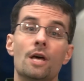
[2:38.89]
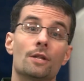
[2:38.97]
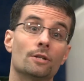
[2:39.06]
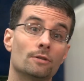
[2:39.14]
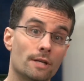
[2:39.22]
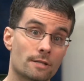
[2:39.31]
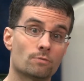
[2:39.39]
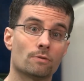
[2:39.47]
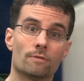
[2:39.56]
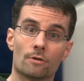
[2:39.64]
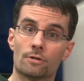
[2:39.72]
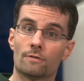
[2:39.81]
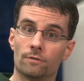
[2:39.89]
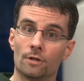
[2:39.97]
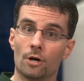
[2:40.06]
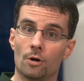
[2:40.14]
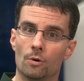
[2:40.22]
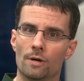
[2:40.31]
the less reverse
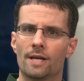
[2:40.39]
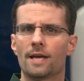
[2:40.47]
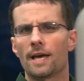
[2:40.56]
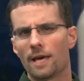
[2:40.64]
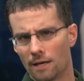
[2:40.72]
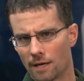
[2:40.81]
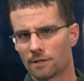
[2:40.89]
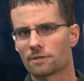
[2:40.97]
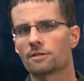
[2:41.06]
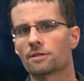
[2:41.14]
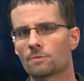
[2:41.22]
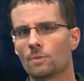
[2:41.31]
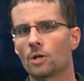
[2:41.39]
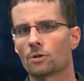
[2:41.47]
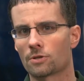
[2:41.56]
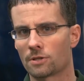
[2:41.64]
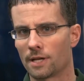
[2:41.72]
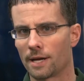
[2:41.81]
flow, and hence the smaller
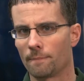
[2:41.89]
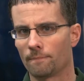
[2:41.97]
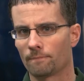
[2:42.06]
slam.